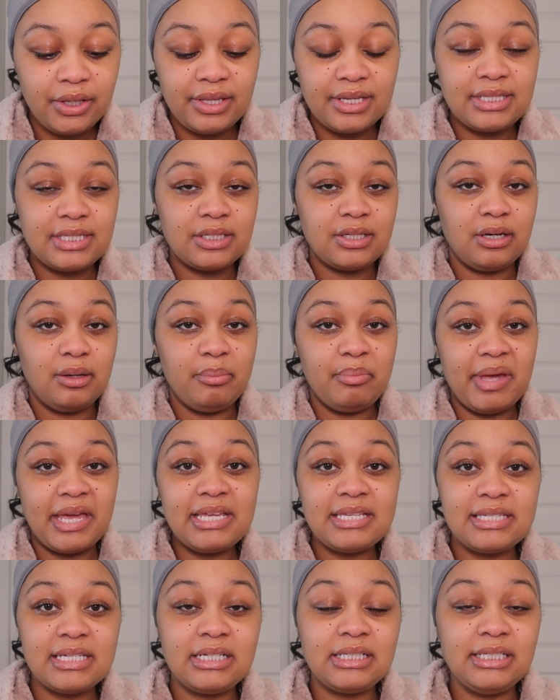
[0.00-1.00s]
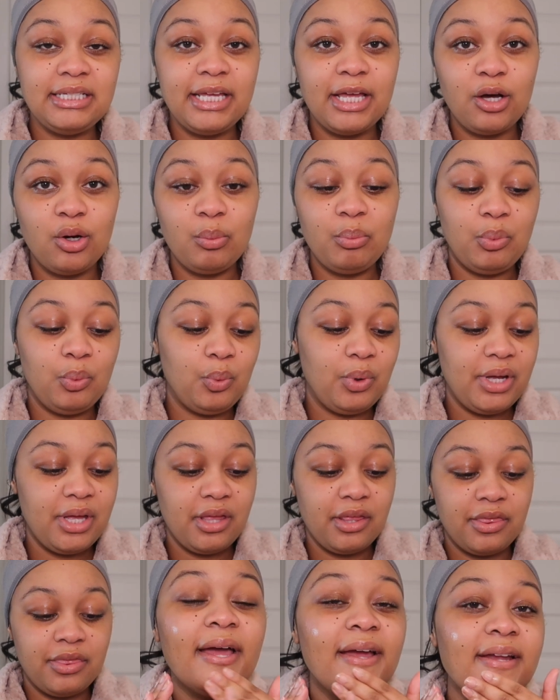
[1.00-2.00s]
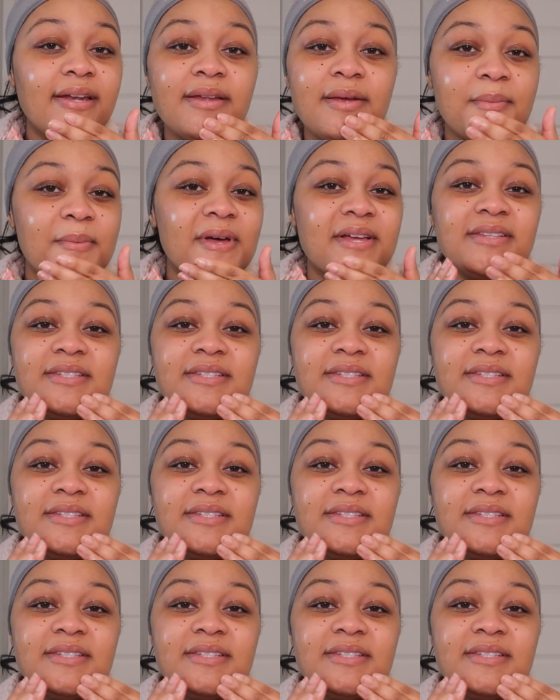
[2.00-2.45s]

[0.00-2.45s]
This is gonna basically help with lightening my